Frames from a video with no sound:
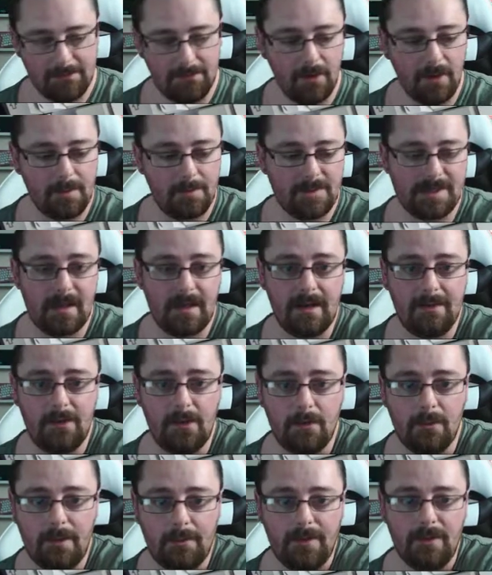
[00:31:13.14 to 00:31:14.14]
40% if
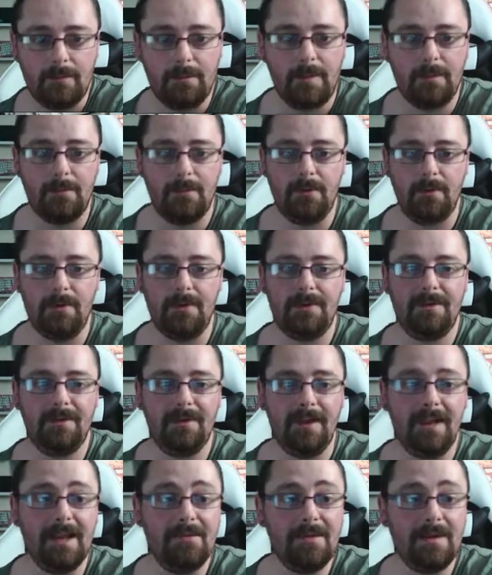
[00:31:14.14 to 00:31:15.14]
you want to build my board.
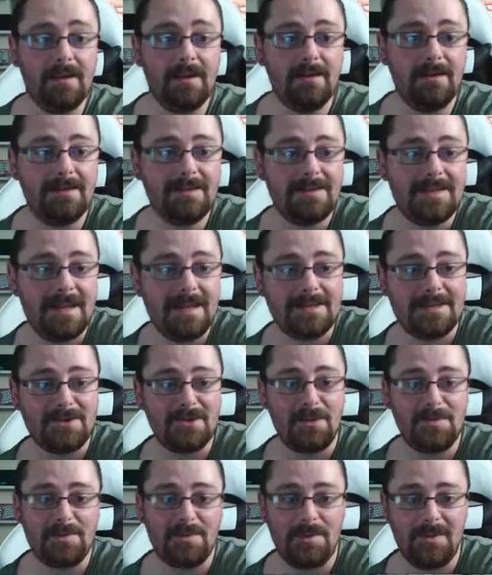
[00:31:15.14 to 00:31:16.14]
Olivia takes the
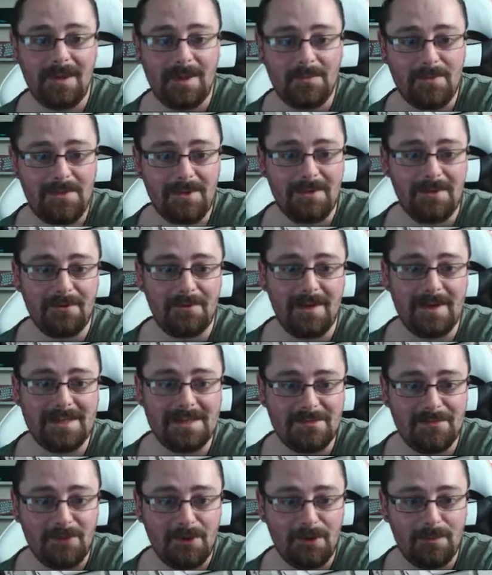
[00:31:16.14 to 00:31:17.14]
top spot again with another
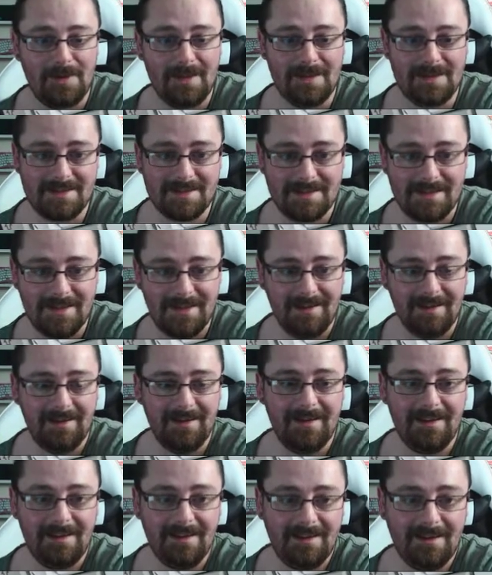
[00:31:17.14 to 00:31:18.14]
84 bits.
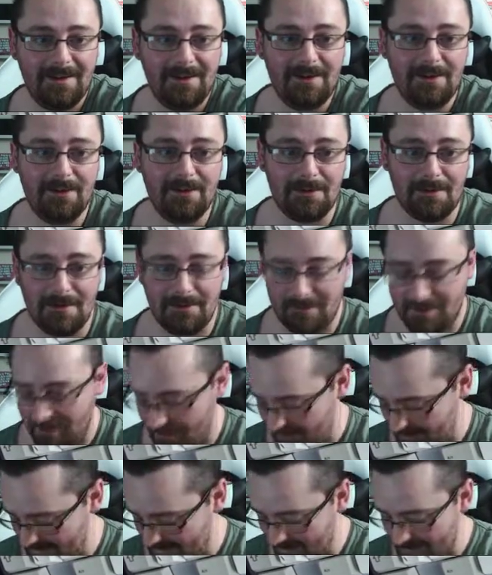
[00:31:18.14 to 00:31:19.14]
Oh god,
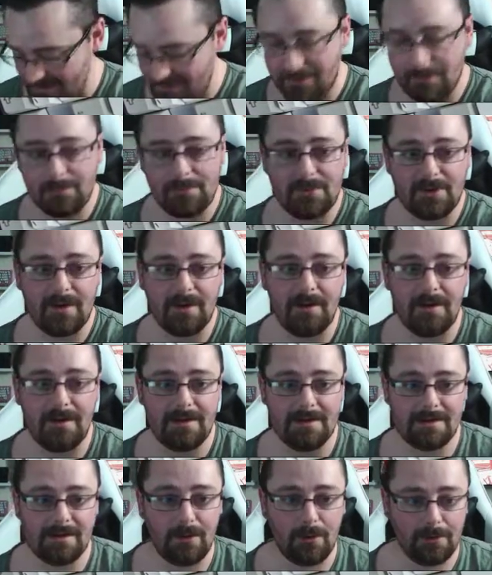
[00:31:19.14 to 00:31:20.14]
guys, that tip jar
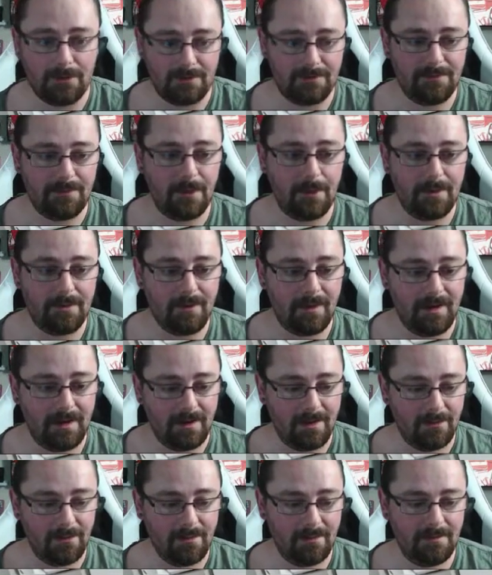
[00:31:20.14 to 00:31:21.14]
is overflowing right
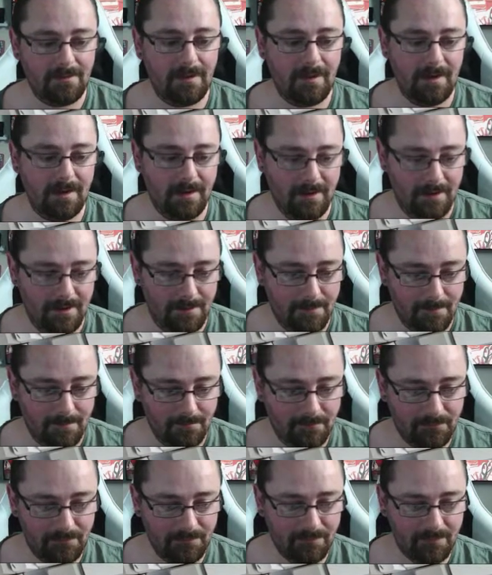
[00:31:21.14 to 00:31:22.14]
now.
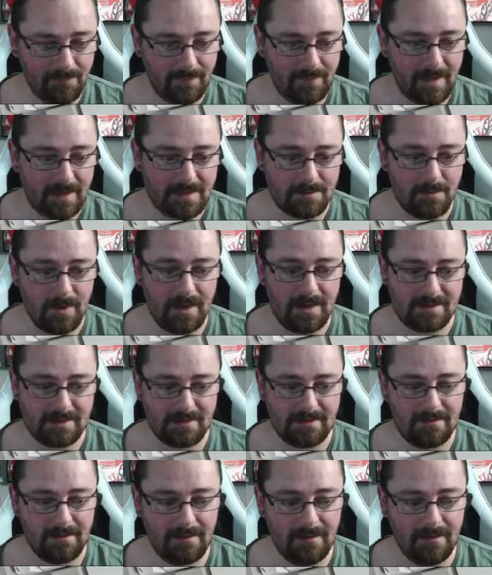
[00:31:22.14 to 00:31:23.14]
That's amazing.